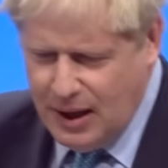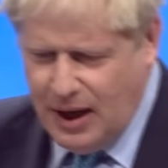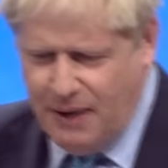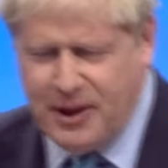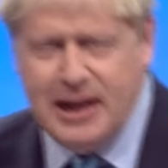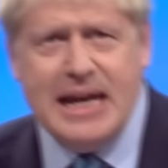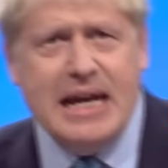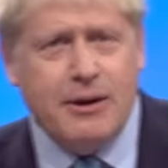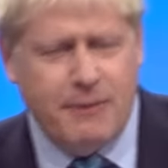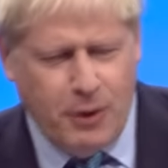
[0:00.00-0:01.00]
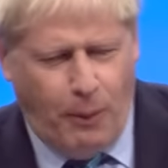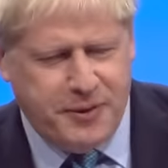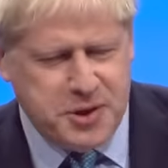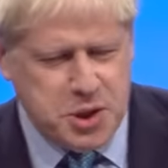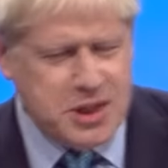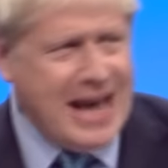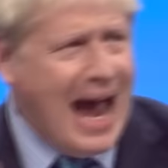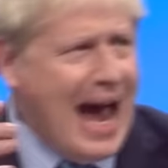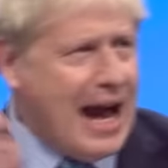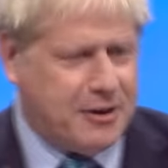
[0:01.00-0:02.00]
of the leader of the opposition
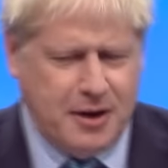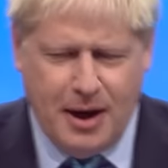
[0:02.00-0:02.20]
gagged,